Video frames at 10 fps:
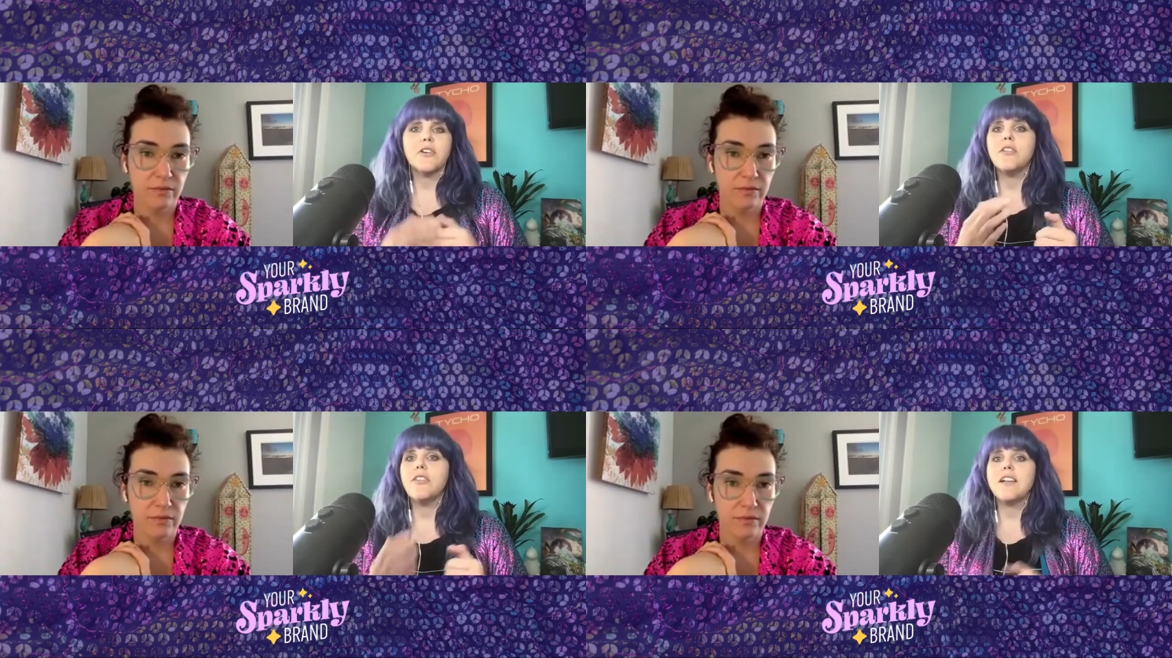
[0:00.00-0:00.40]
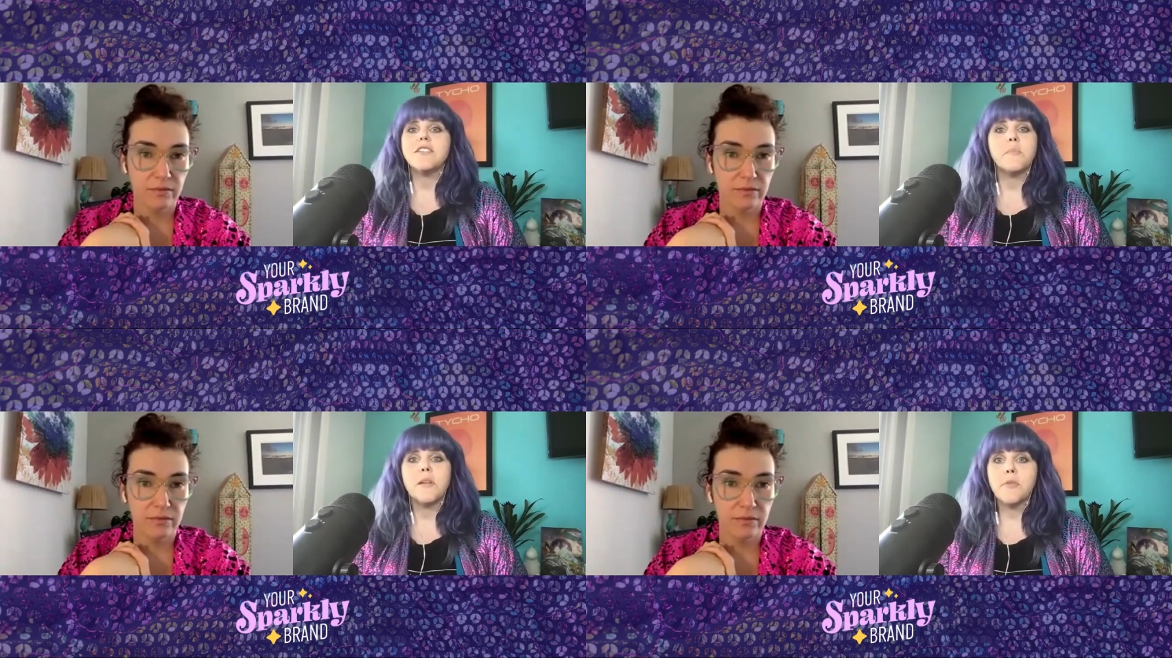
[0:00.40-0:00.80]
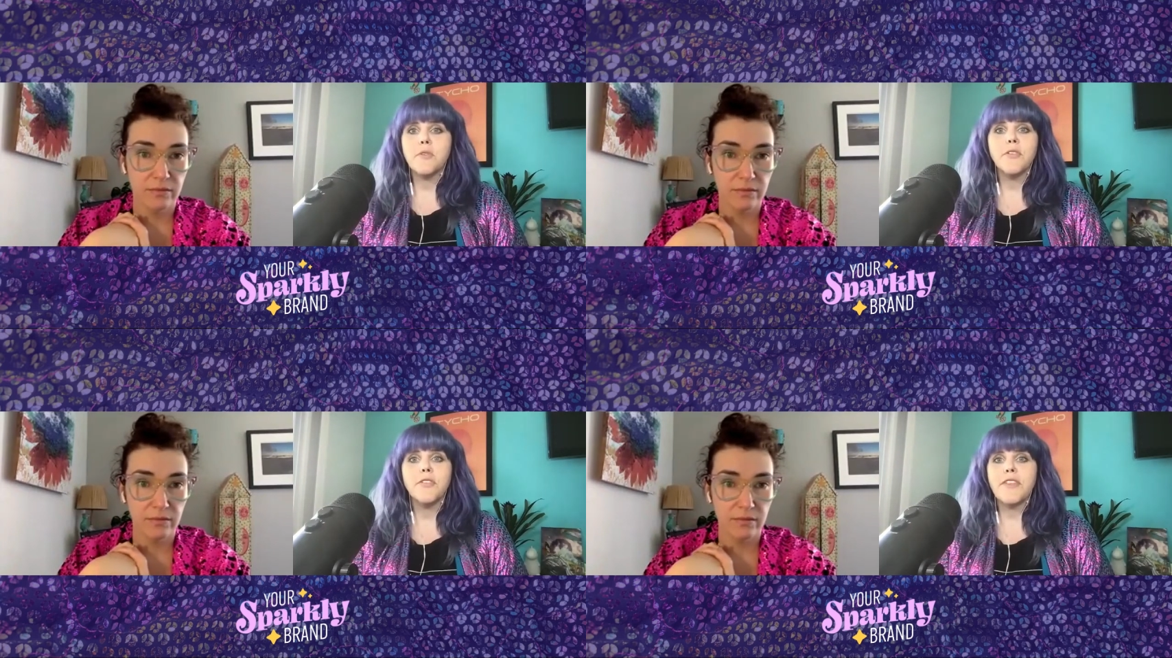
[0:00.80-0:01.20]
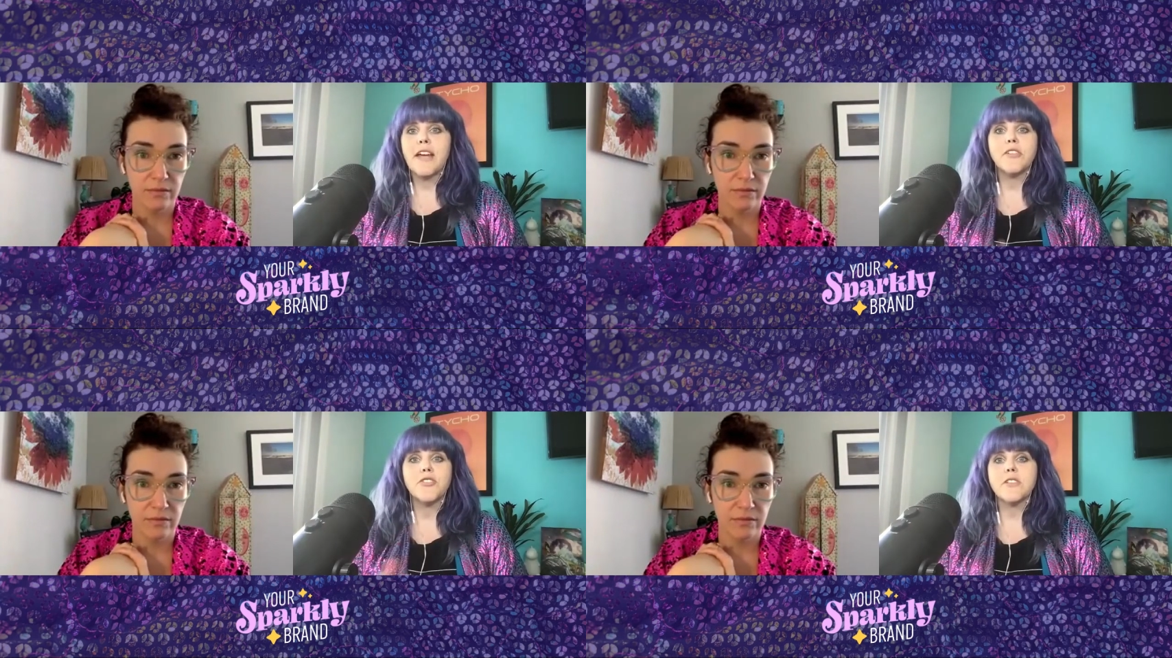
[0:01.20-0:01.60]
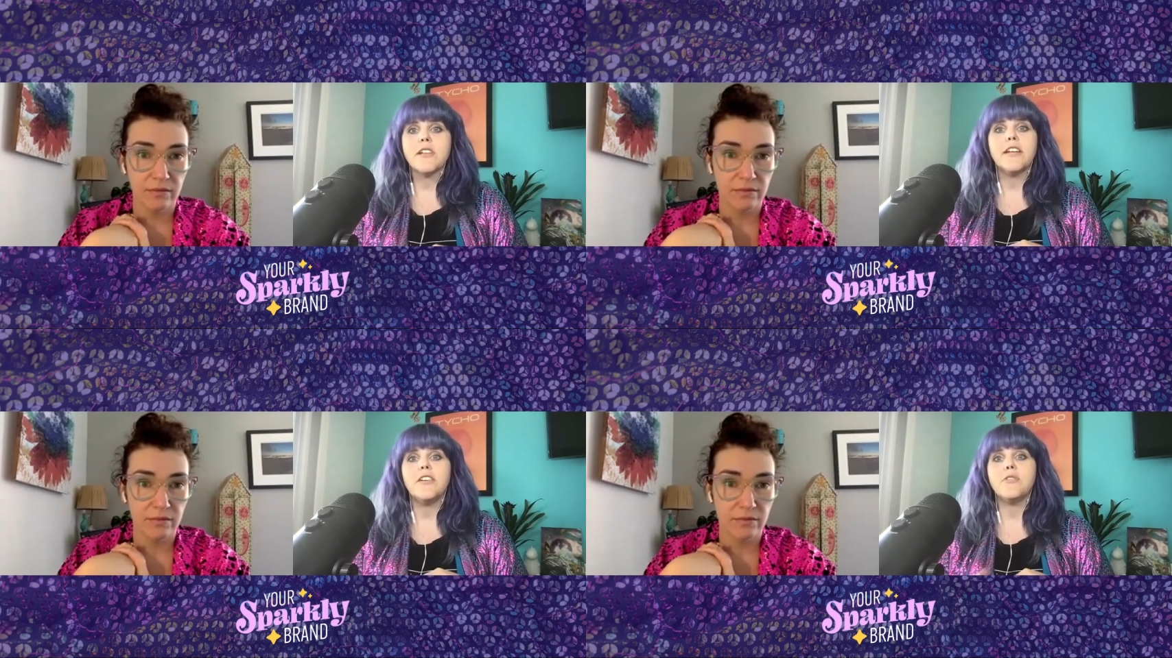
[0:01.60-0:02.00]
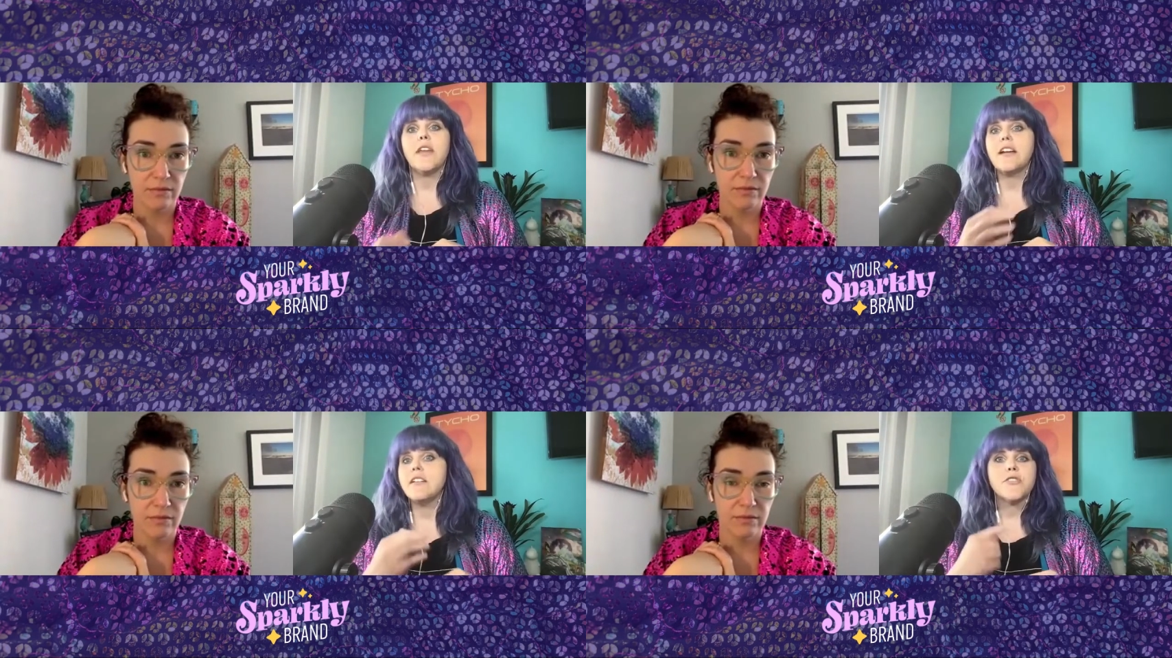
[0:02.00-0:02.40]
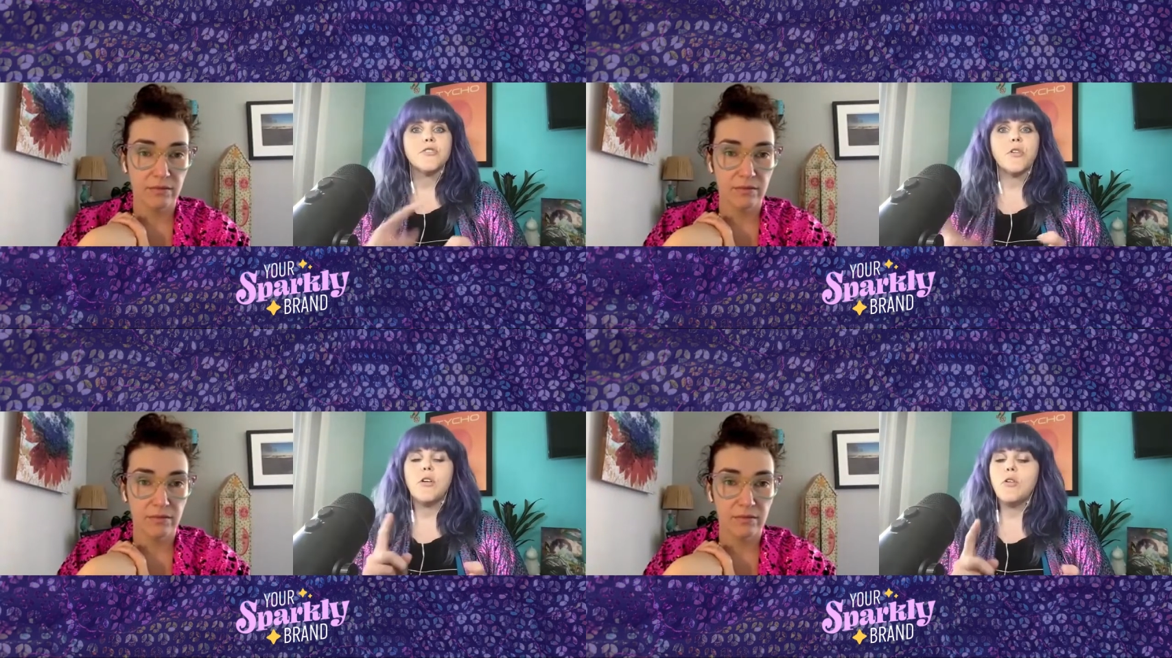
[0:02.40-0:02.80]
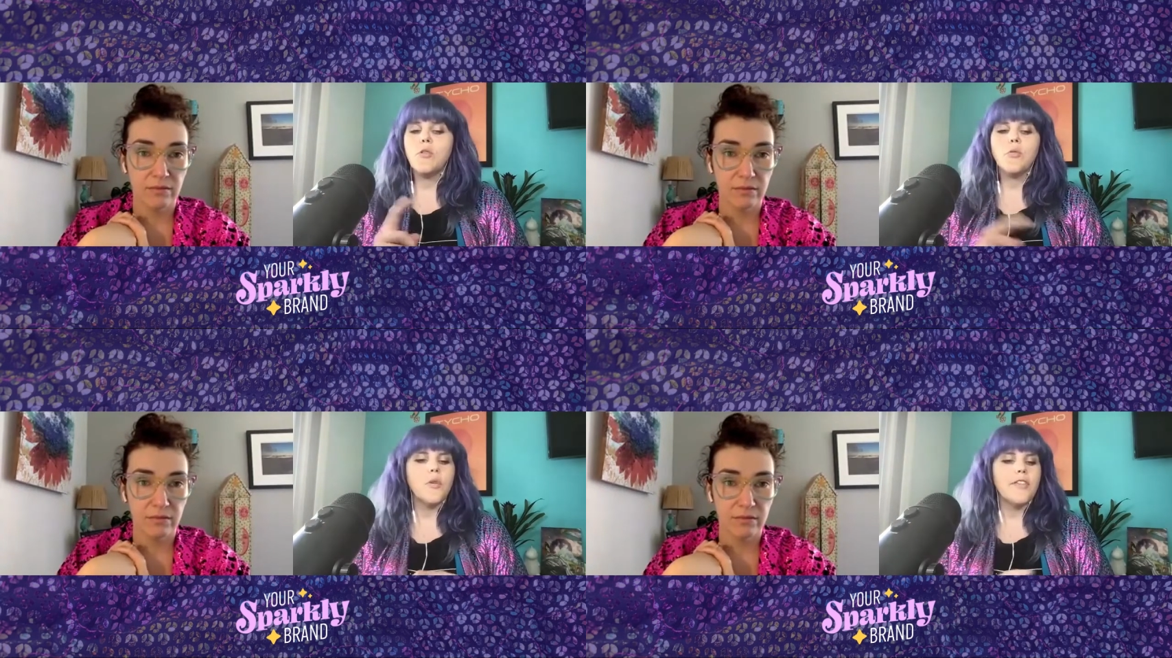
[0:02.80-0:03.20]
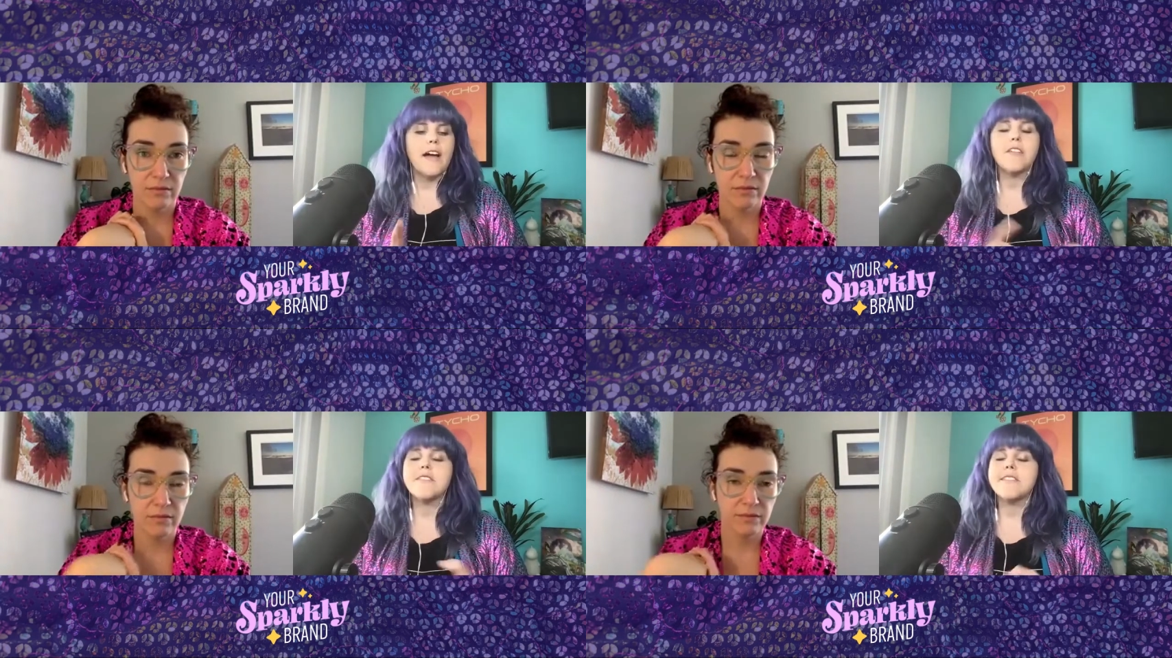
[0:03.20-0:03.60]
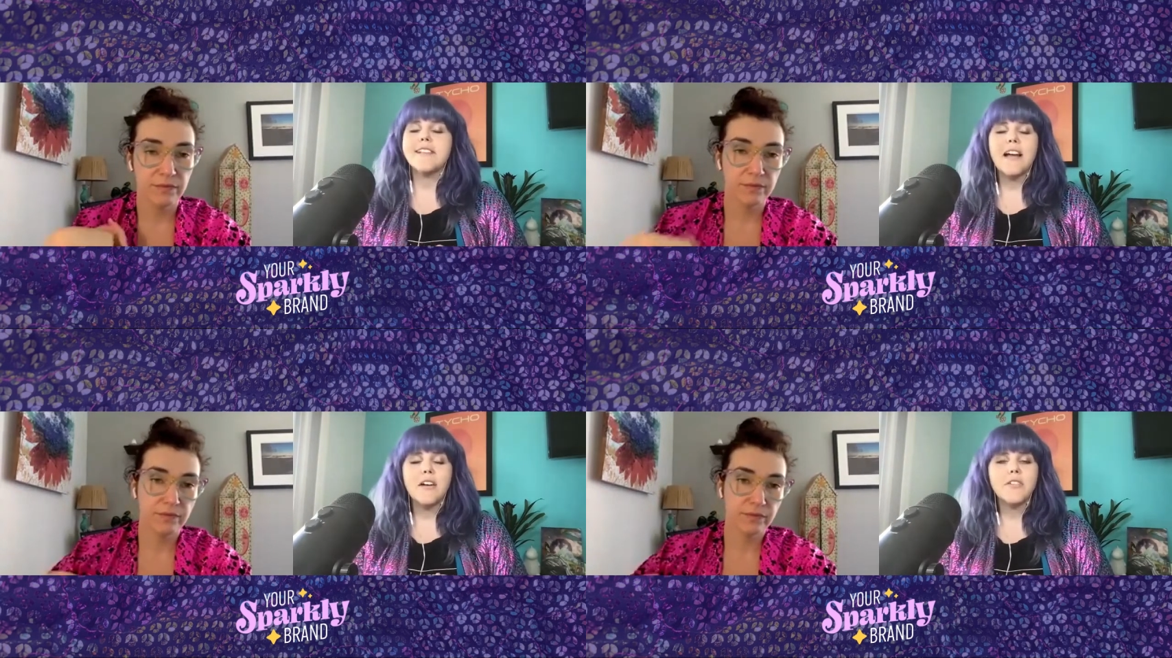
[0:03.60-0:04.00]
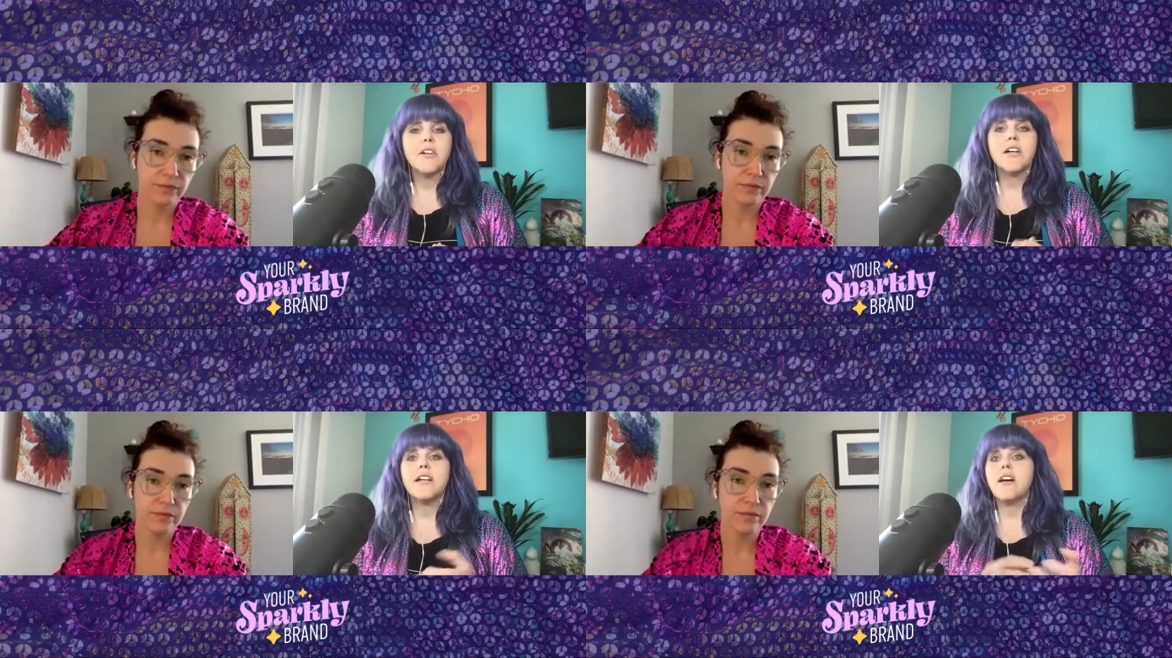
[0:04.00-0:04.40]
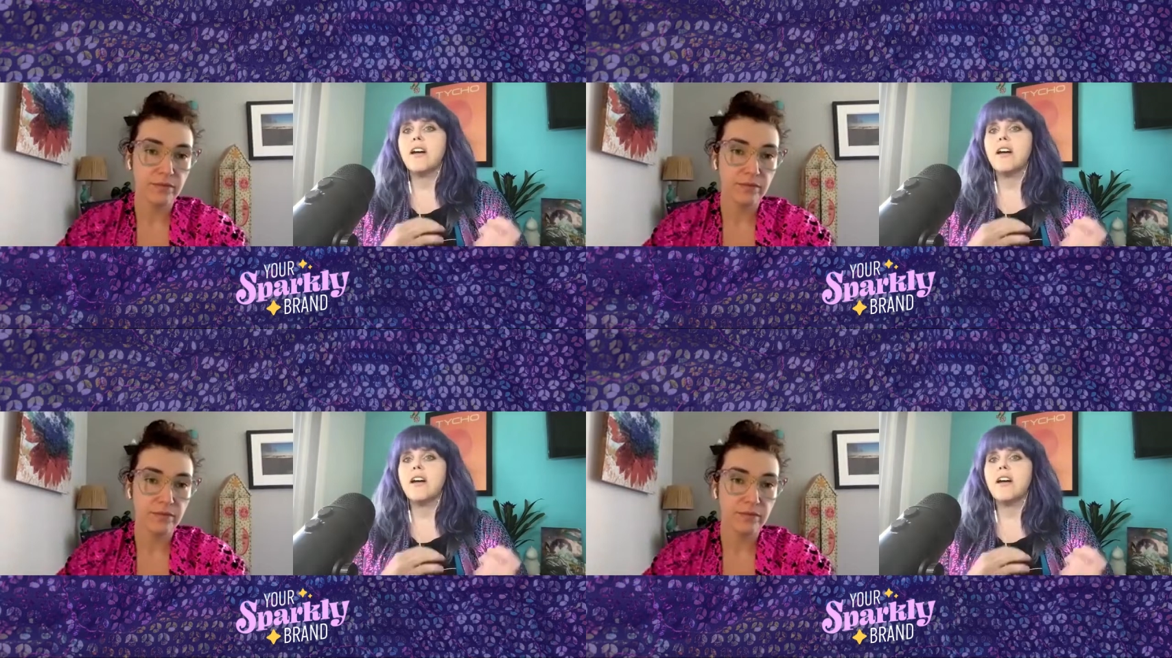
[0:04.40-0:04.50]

Speaker 1: there are lots of people that are just like you that scroll without the sound on,